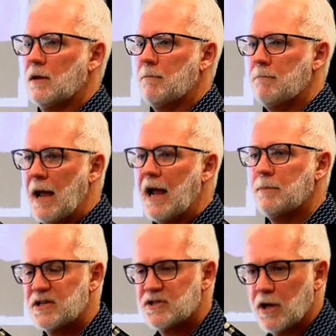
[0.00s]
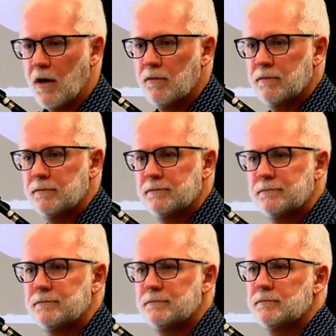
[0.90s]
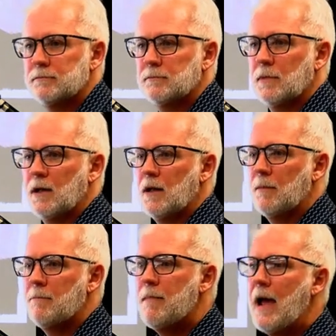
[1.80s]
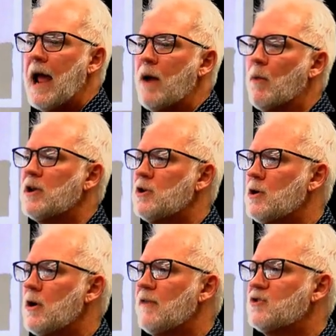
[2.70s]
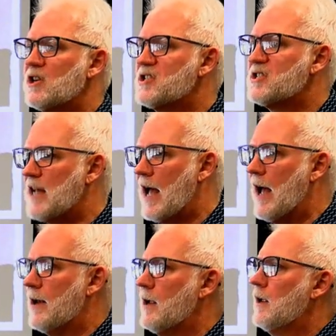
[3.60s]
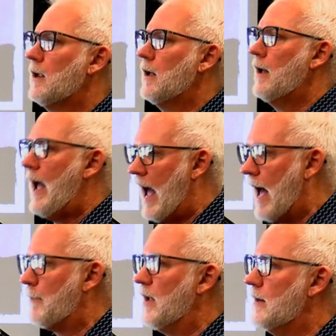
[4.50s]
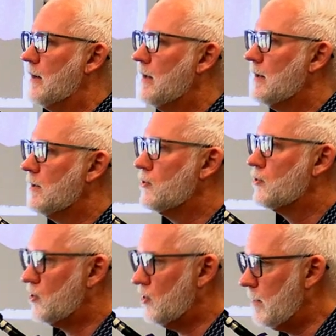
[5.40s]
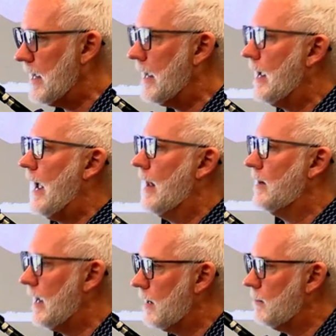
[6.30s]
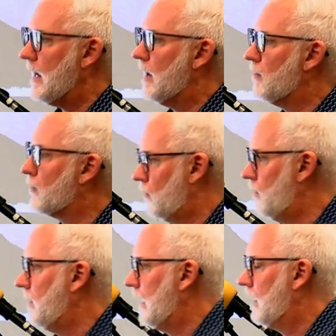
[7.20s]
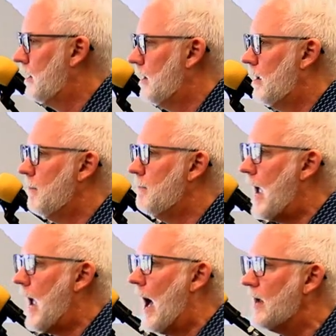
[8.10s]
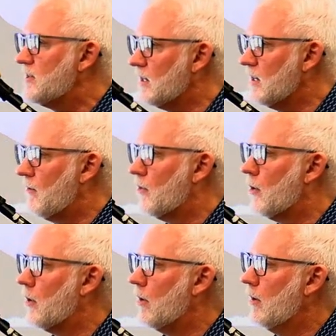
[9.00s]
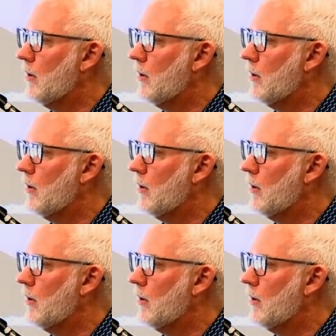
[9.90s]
may it be so. May what you have just said happen to me and in me and through me. May I deliver